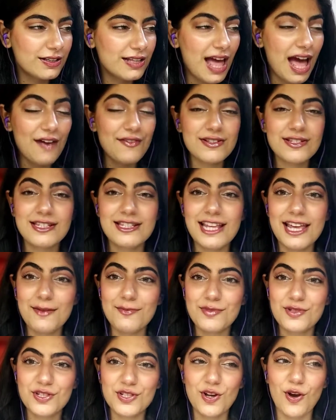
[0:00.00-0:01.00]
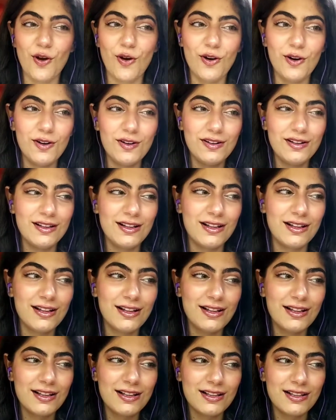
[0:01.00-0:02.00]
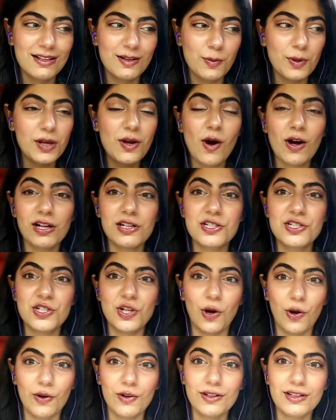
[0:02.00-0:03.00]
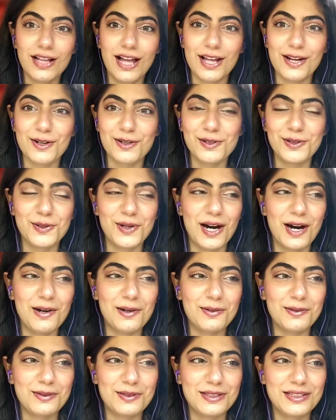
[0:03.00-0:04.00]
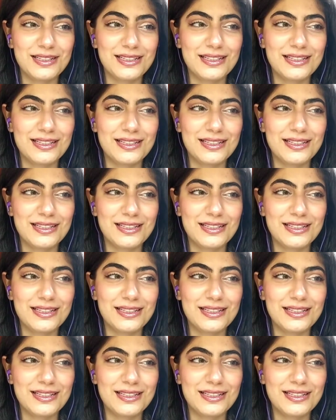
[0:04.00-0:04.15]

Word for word: They have a same shawl. We call it shawl. I don't know how